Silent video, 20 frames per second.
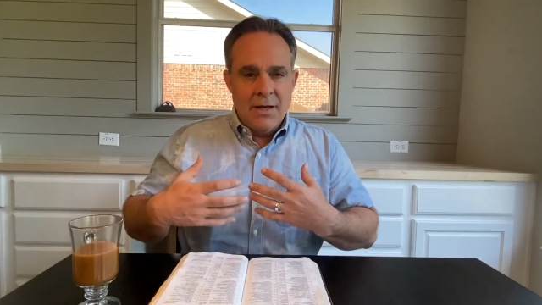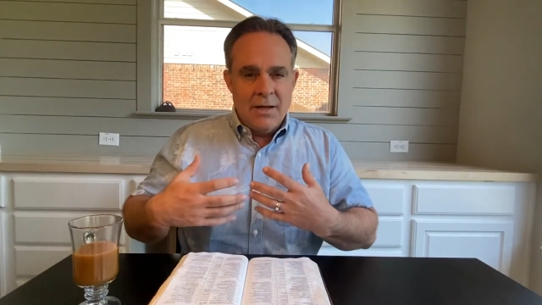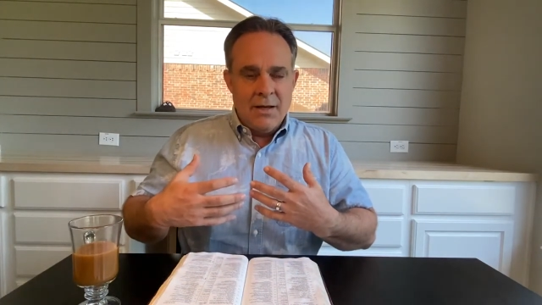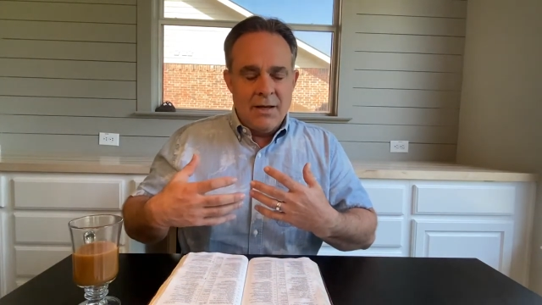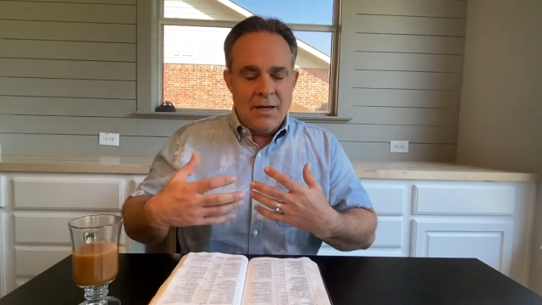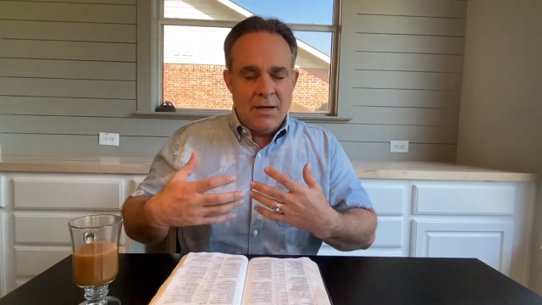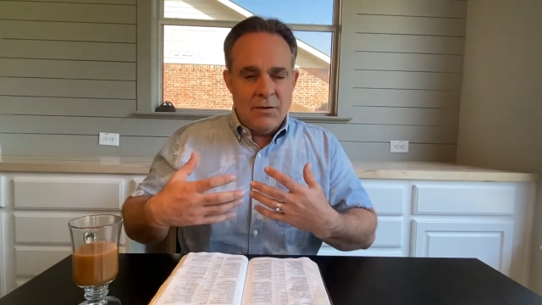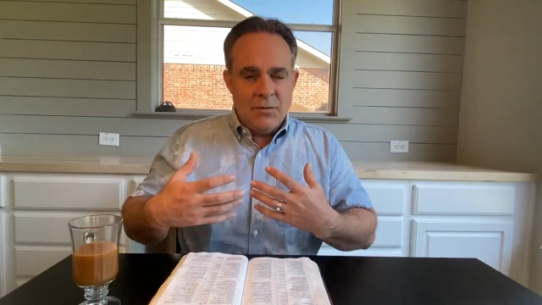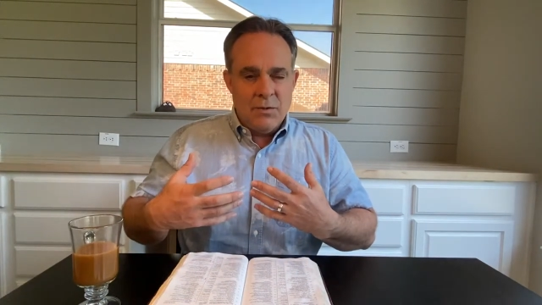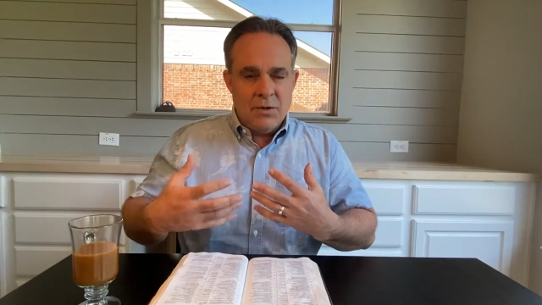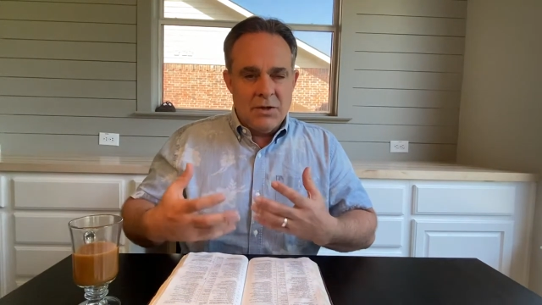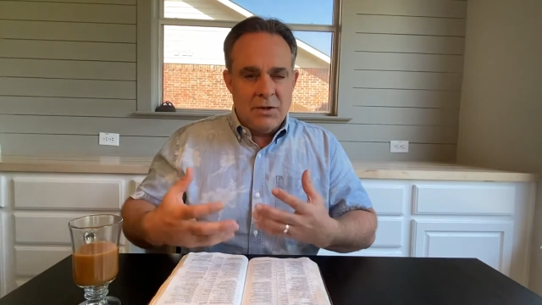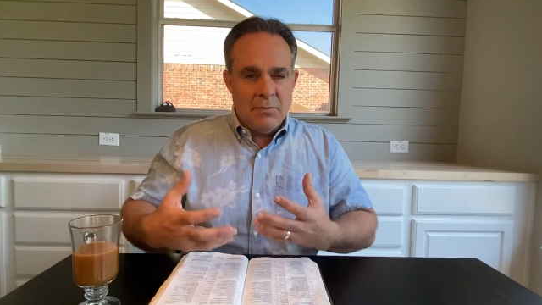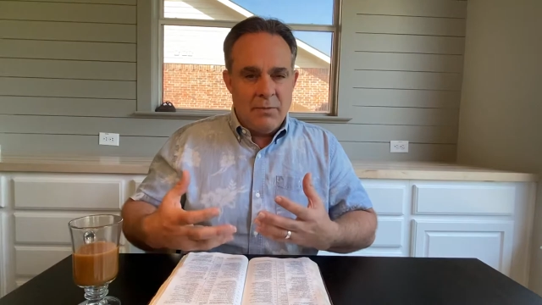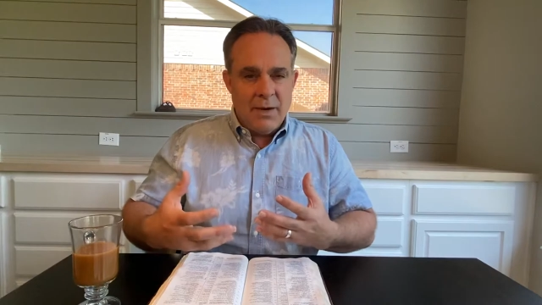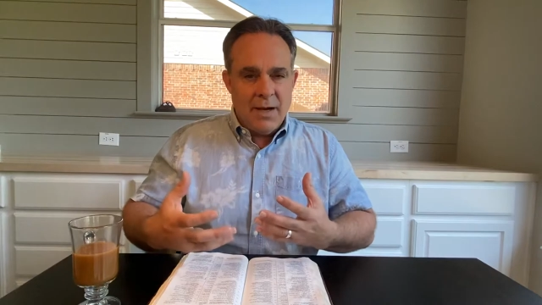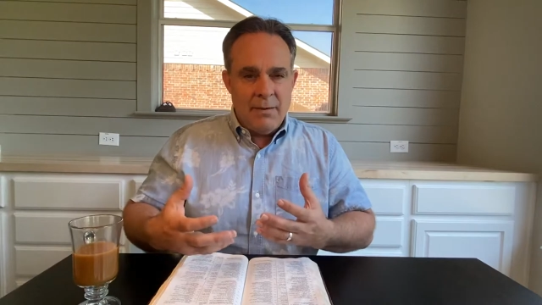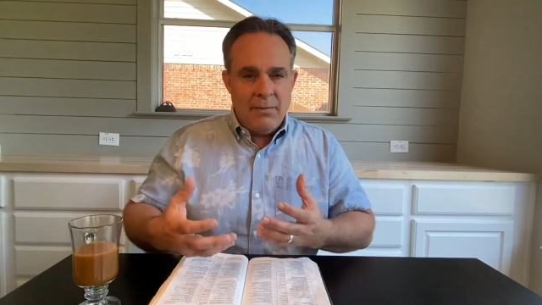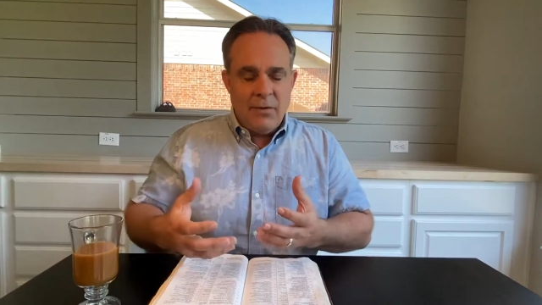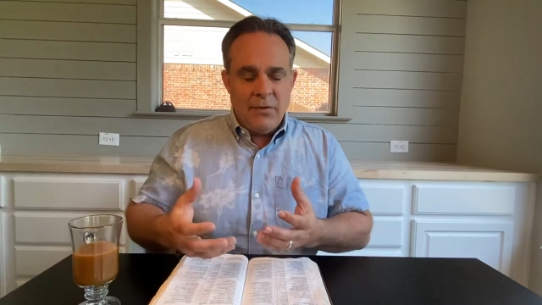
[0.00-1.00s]
then what the
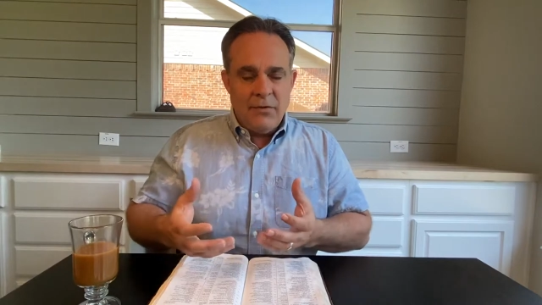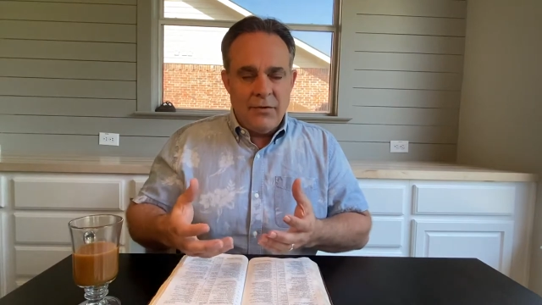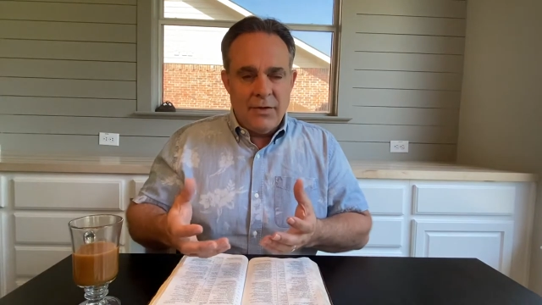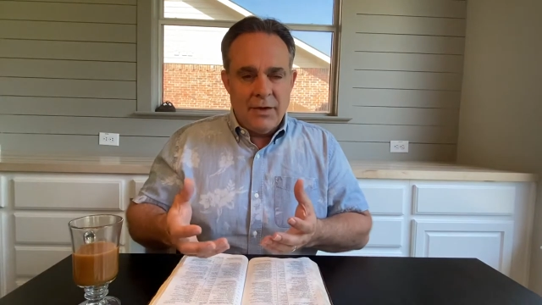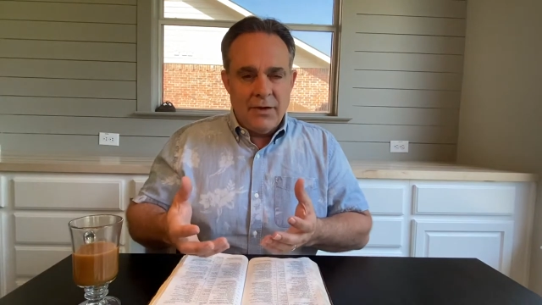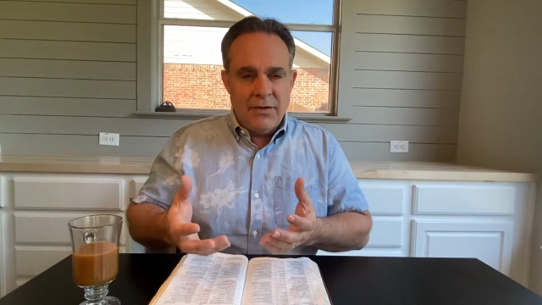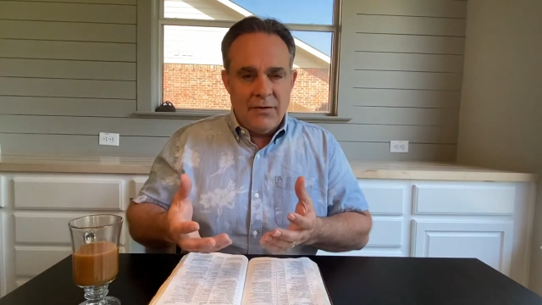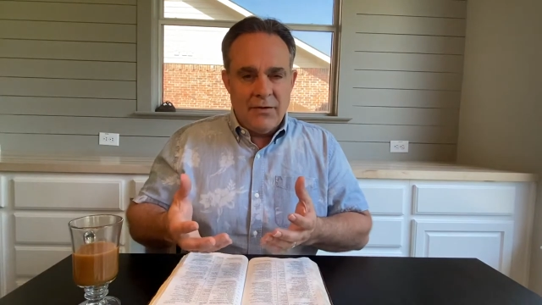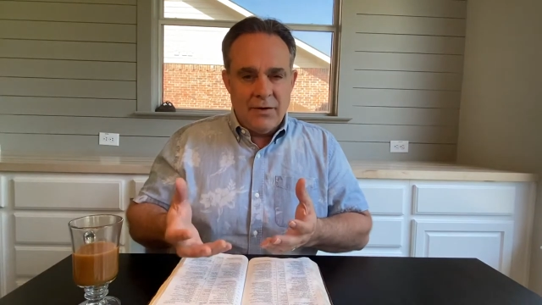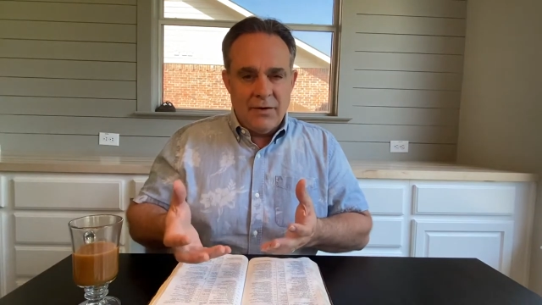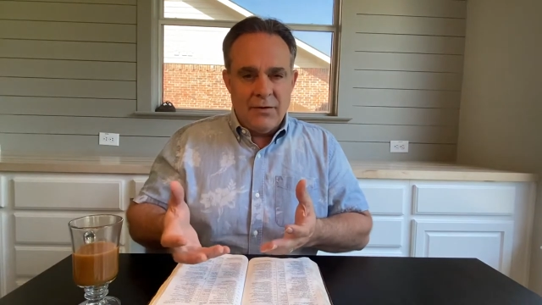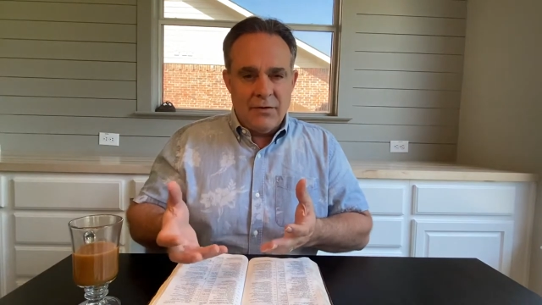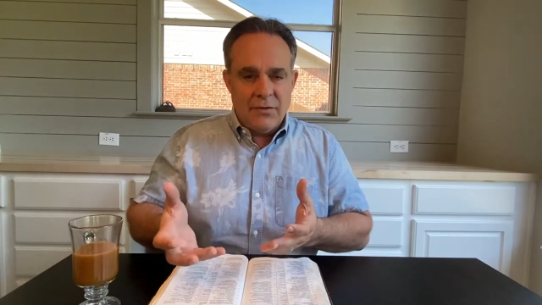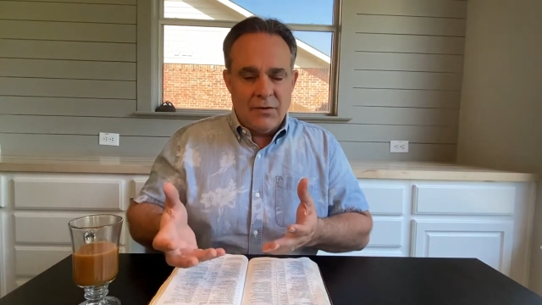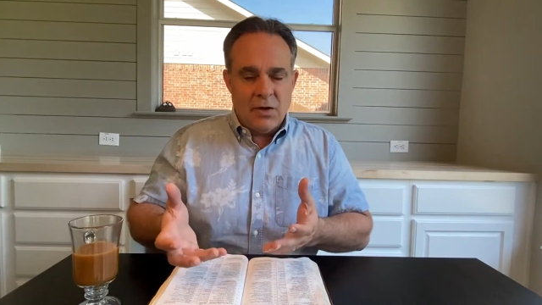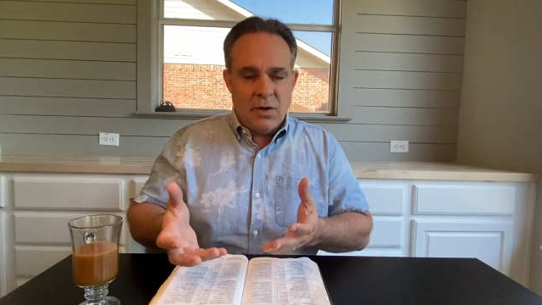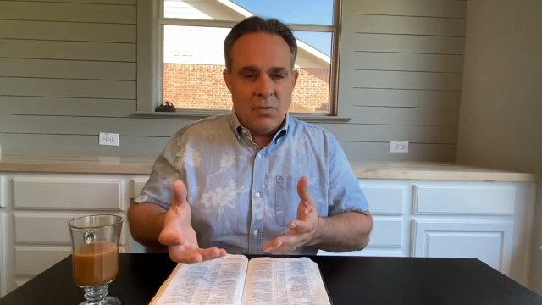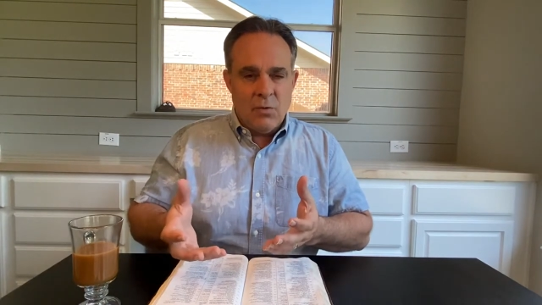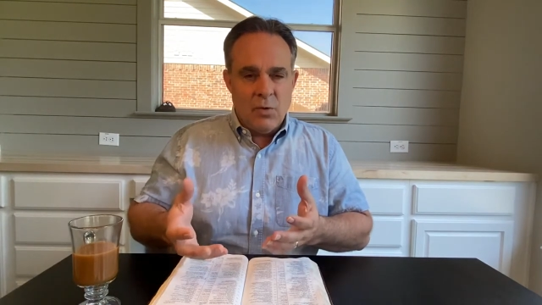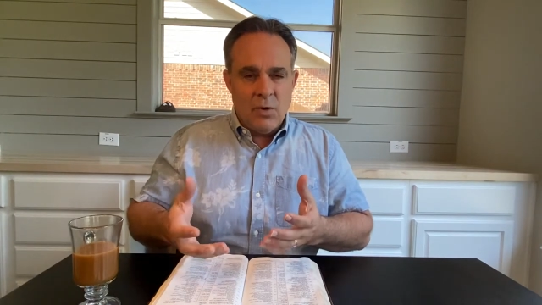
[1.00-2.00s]
Bible says in
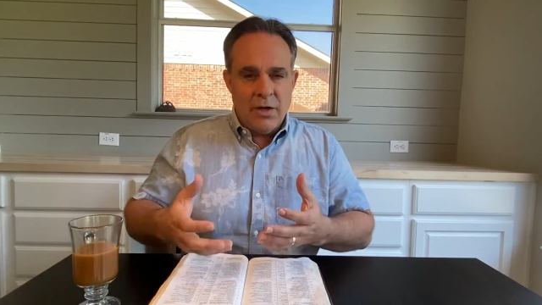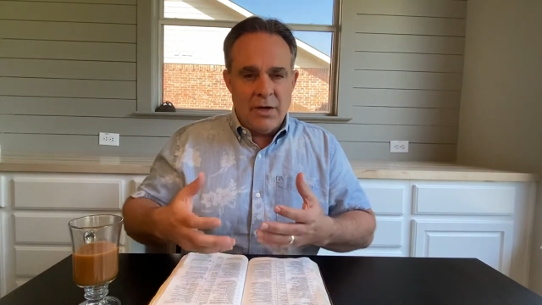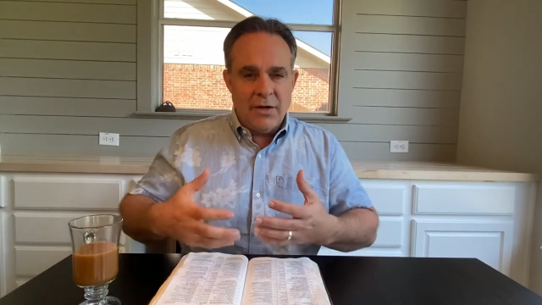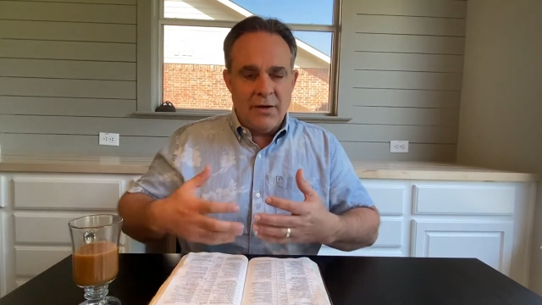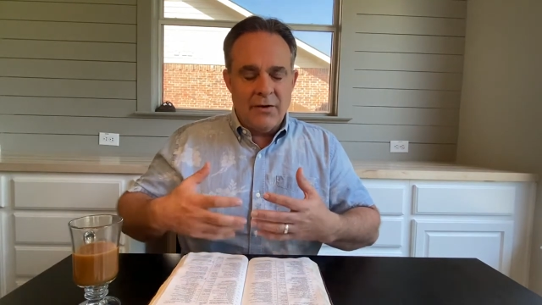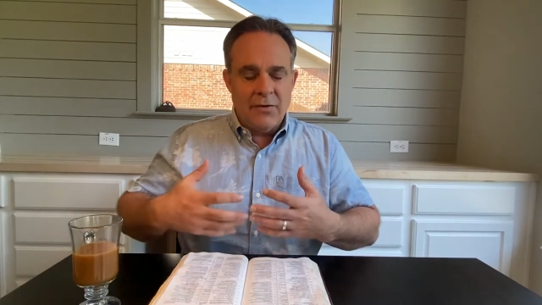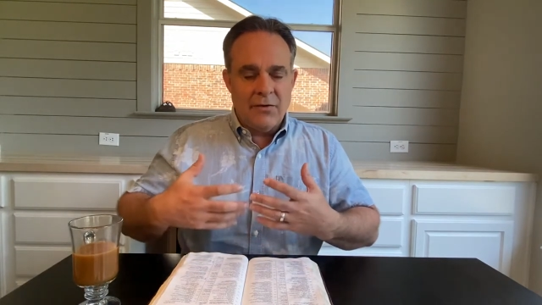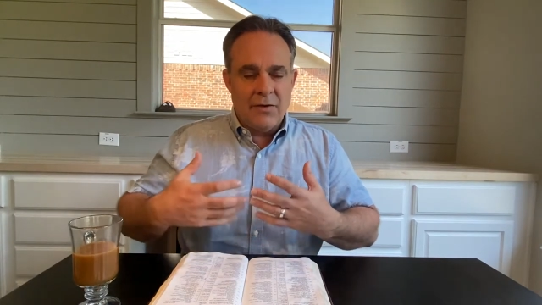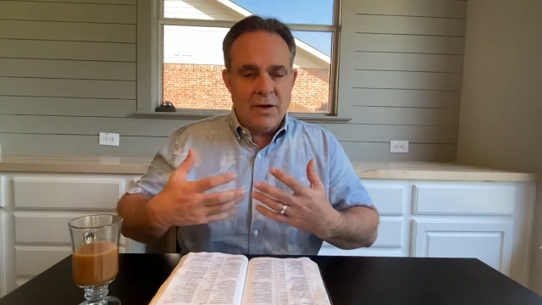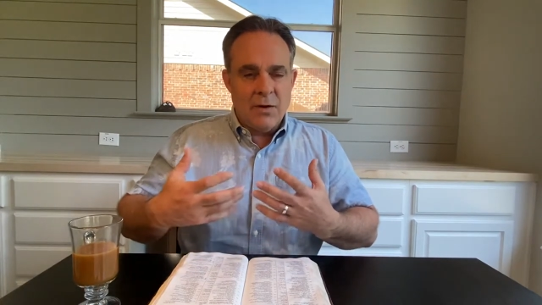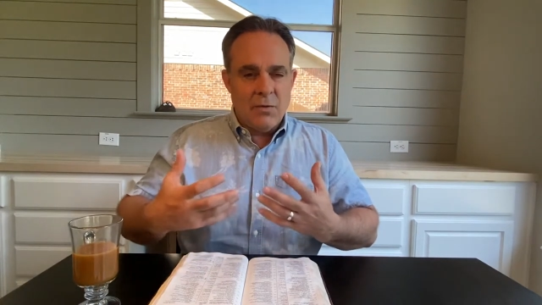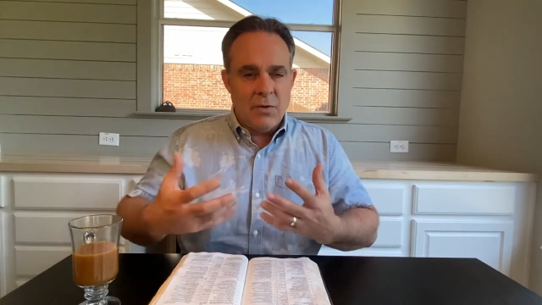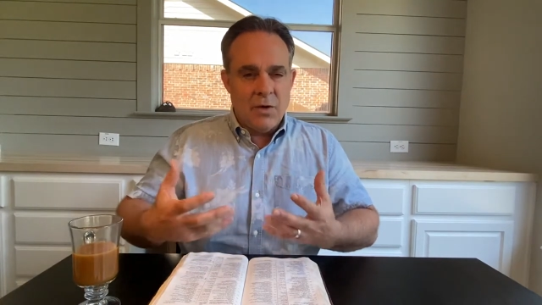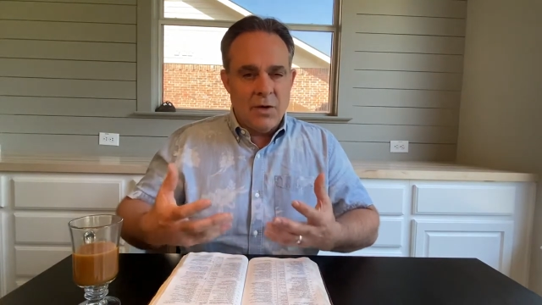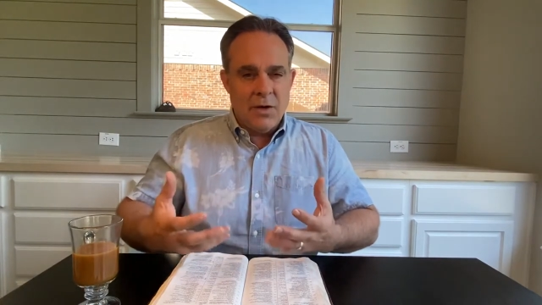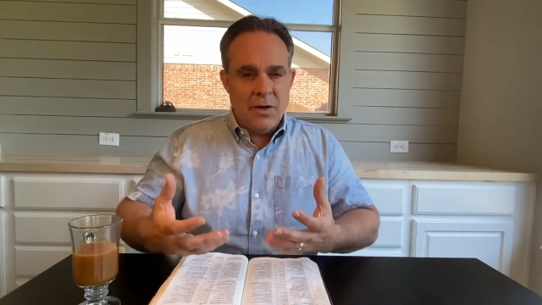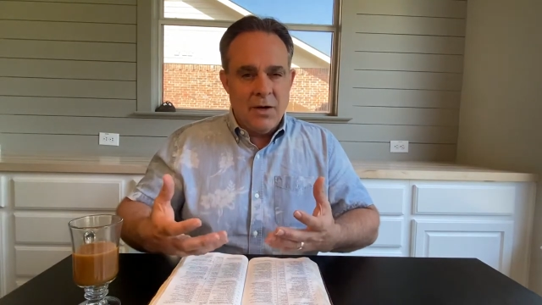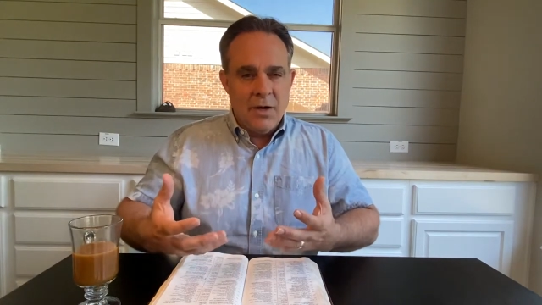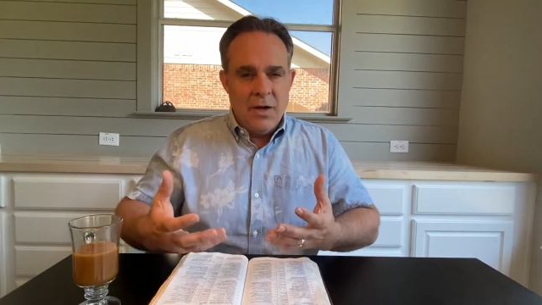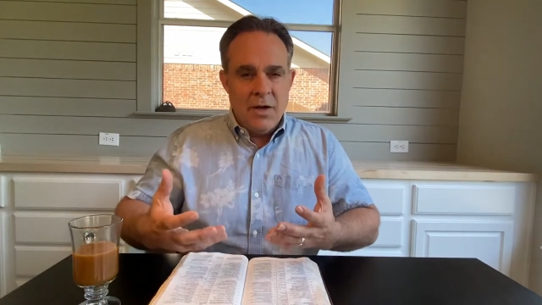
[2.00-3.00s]
Psalm 1 is that
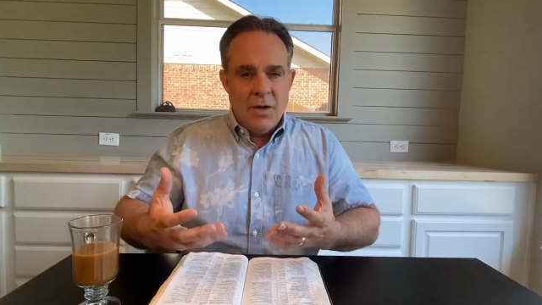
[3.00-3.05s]
we're